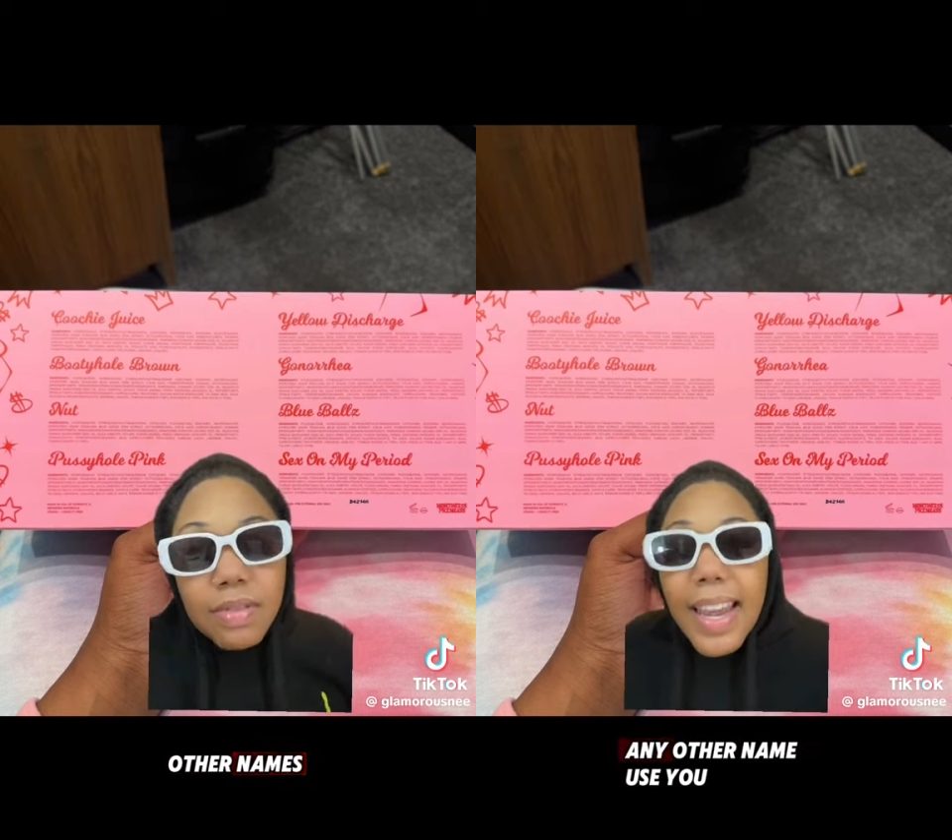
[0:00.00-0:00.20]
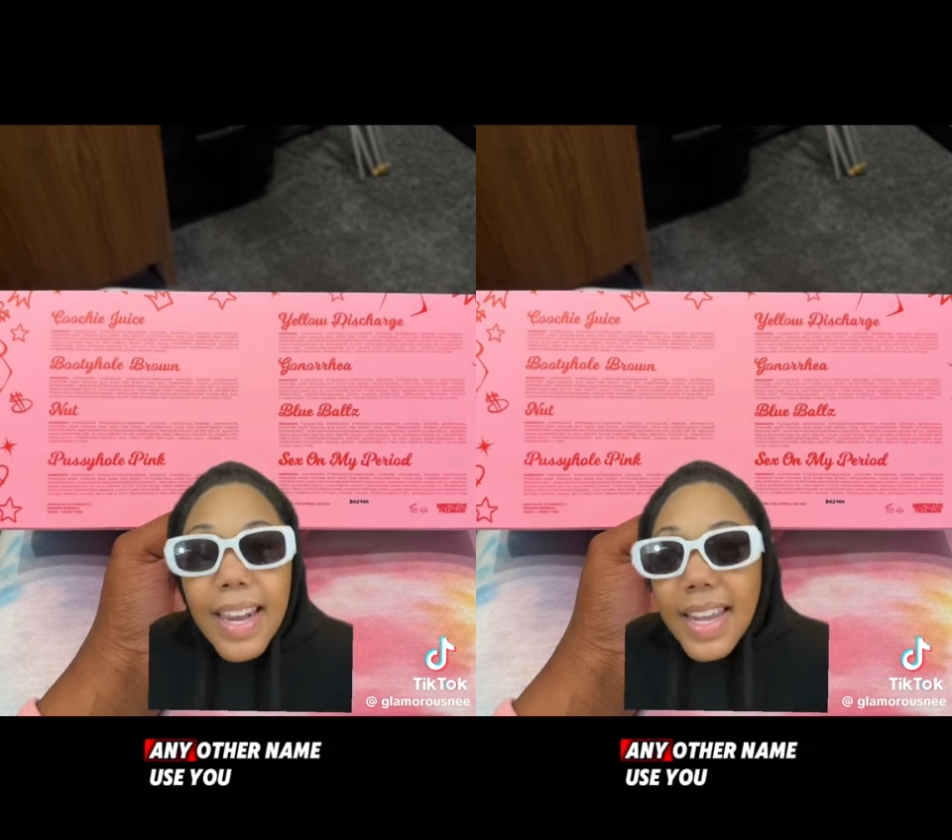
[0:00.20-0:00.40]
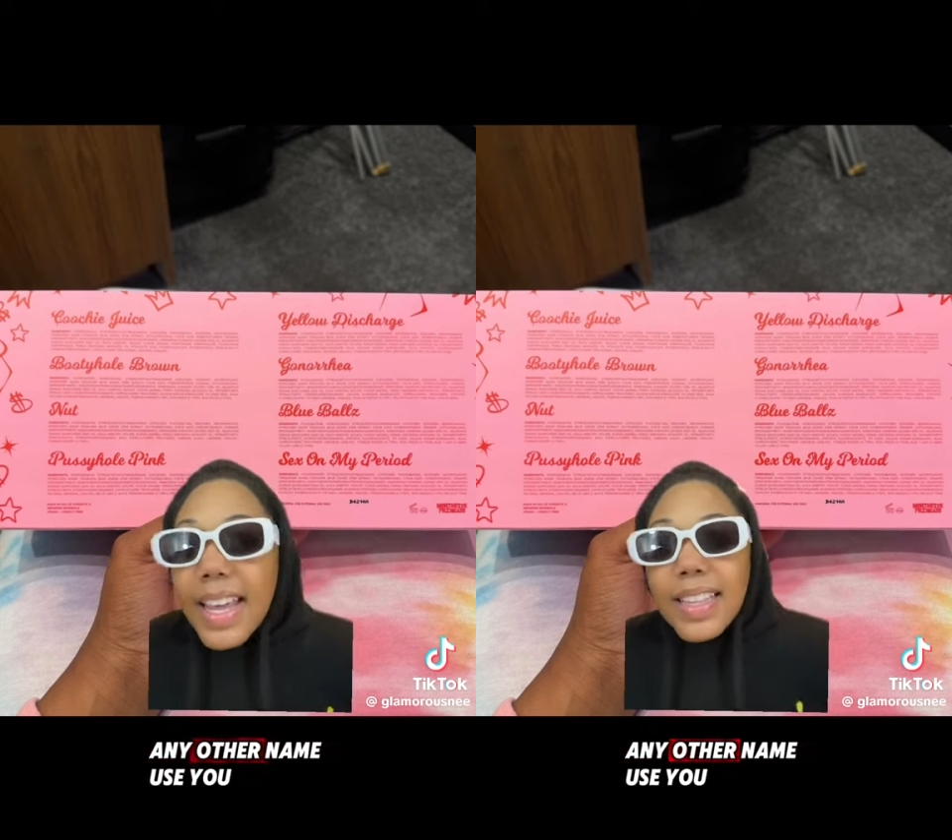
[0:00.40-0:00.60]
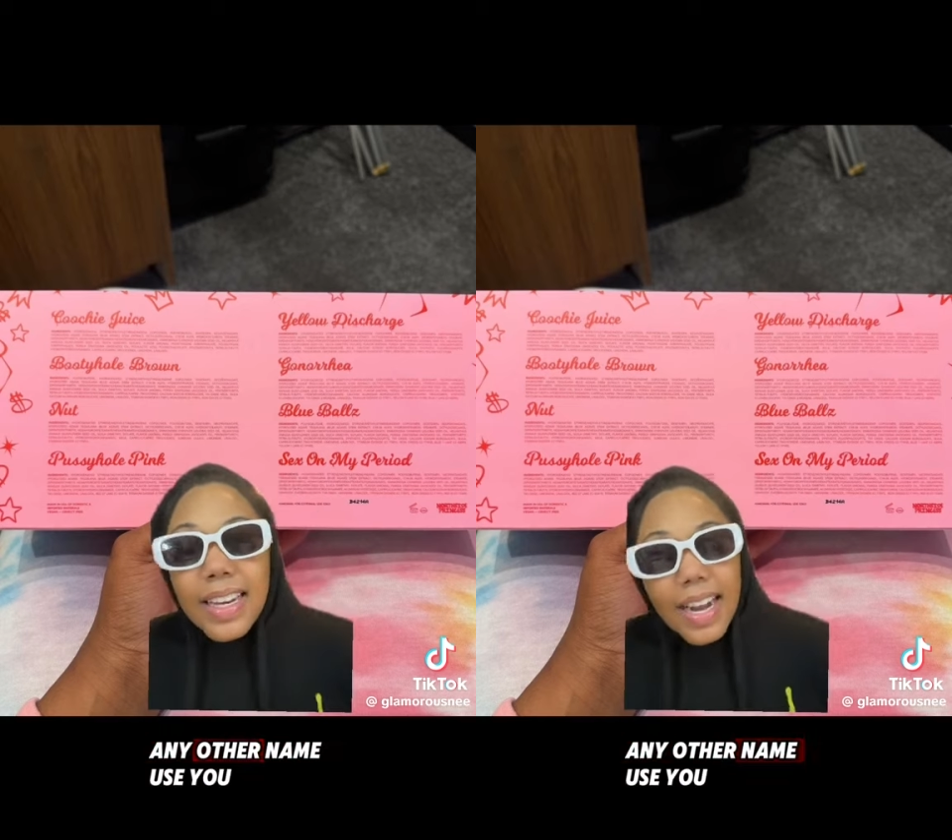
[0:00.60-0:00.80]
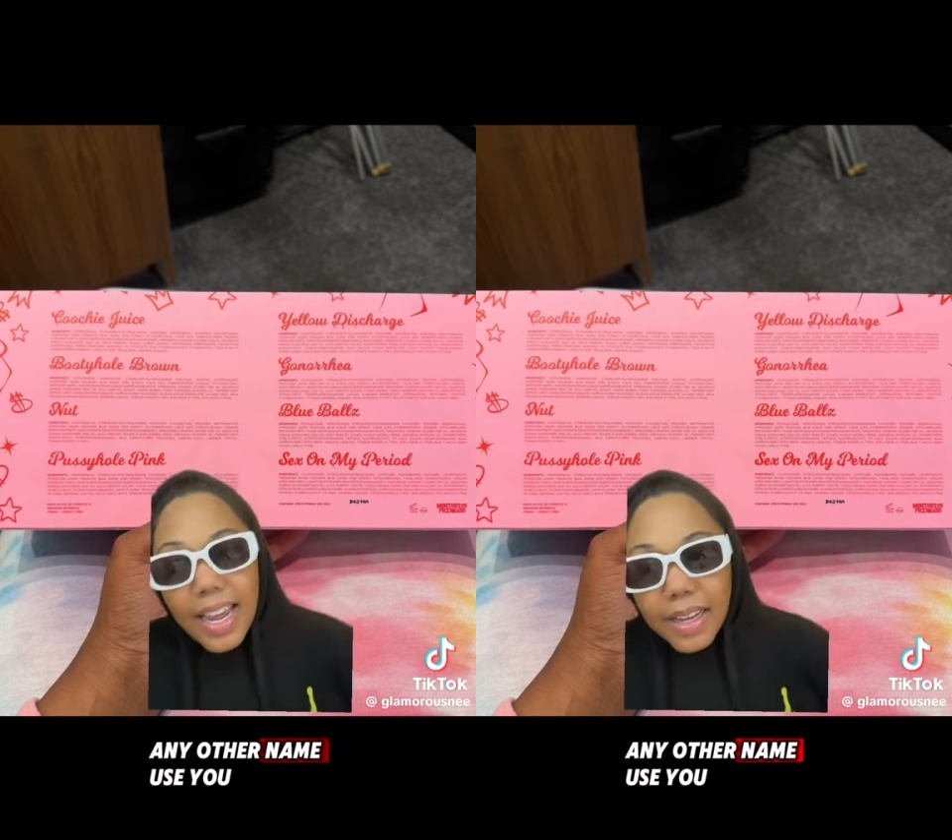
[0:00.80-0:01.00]
Any other
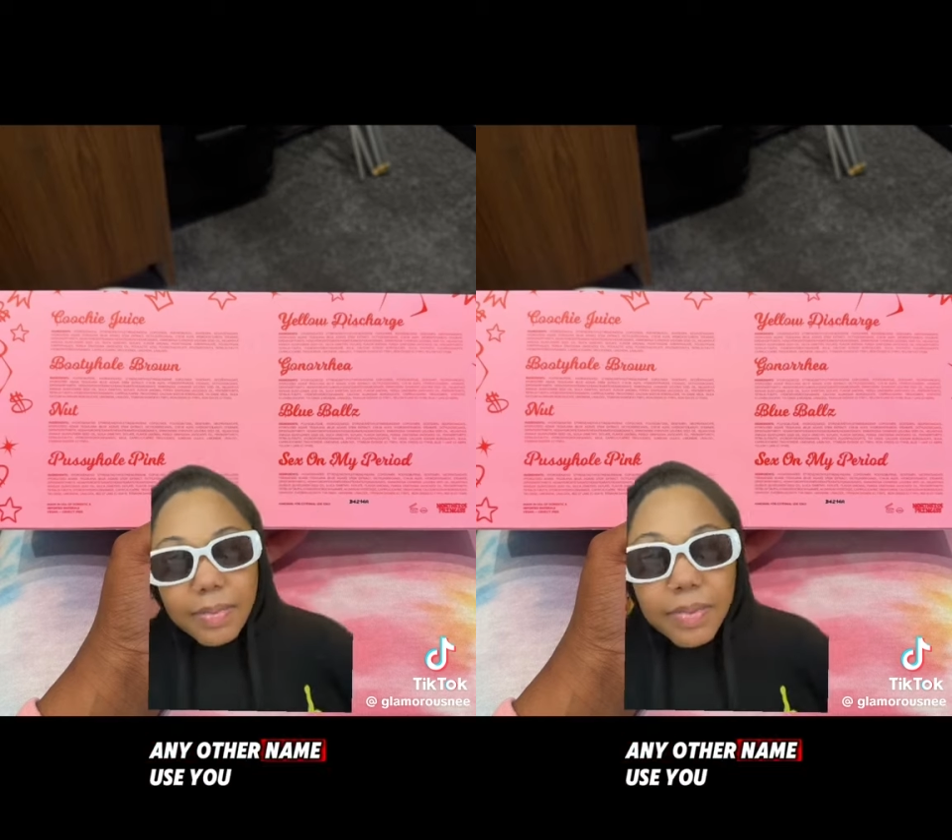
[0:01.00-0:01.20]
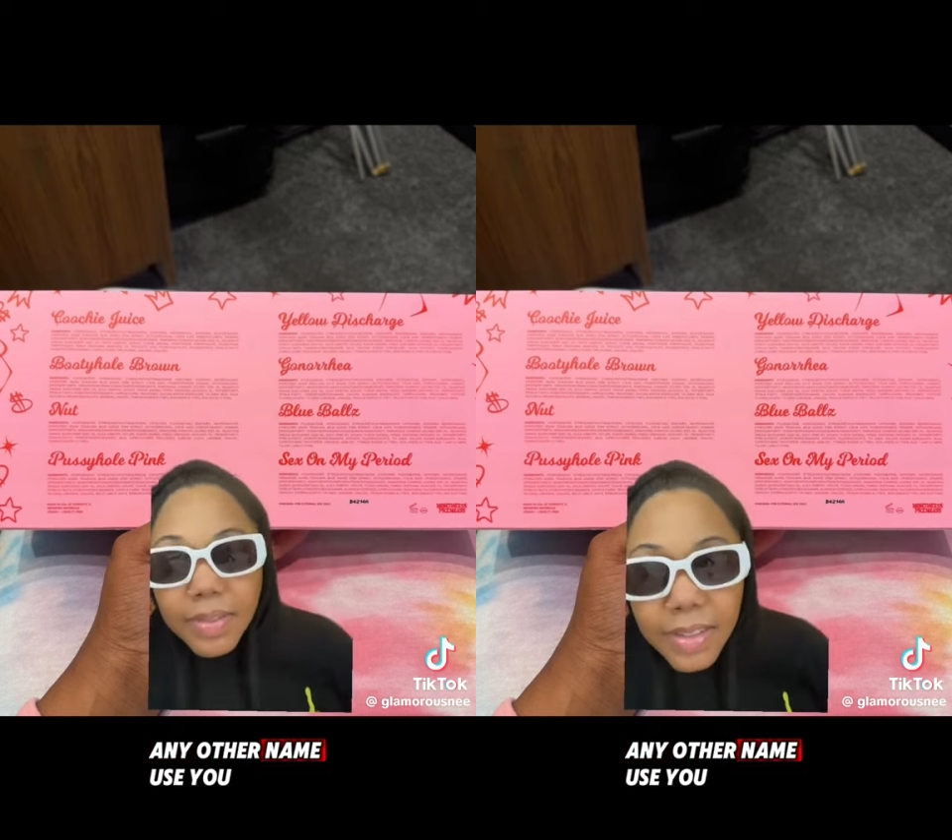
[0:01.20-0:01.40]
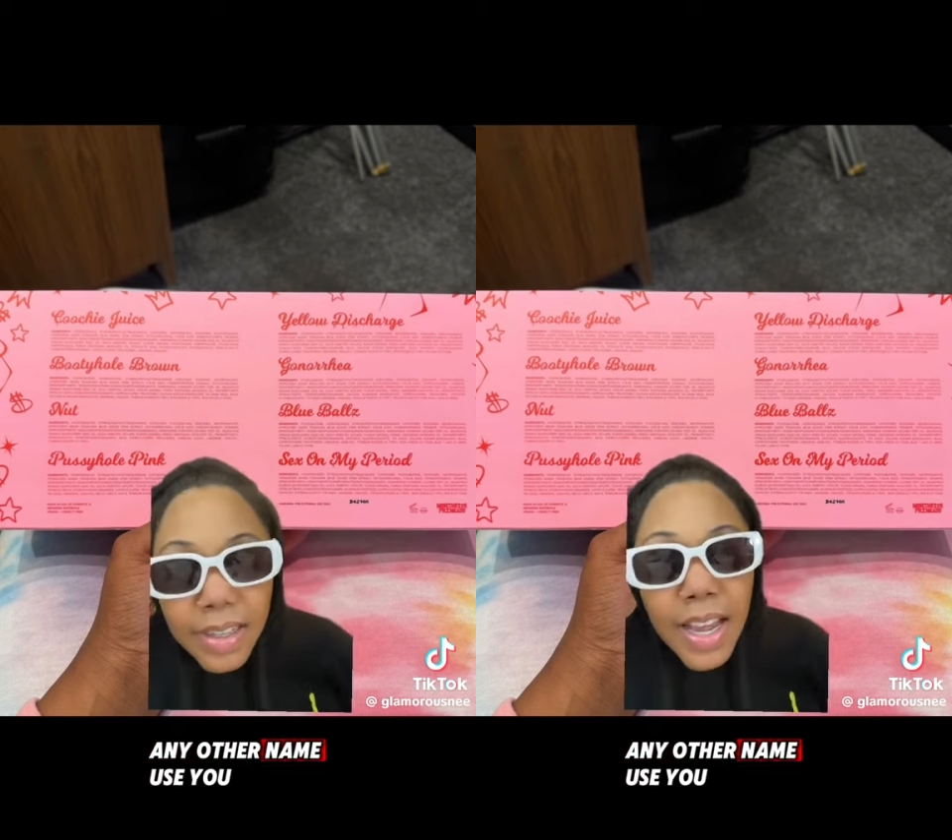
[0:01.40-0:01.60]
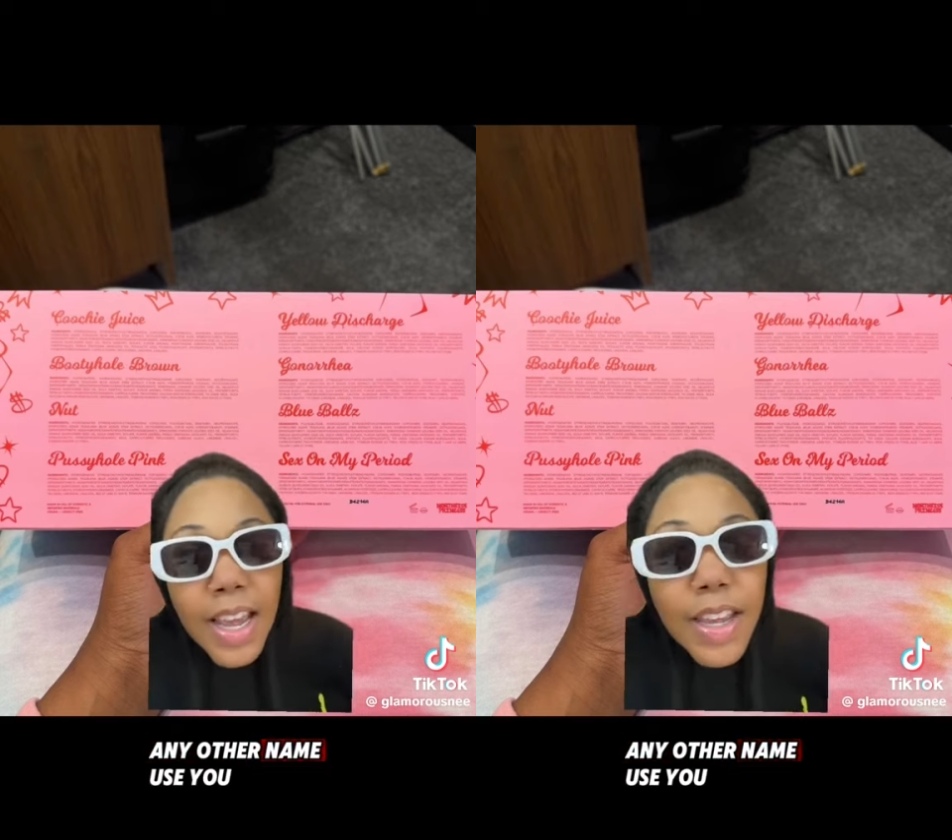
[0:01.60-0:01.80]
name.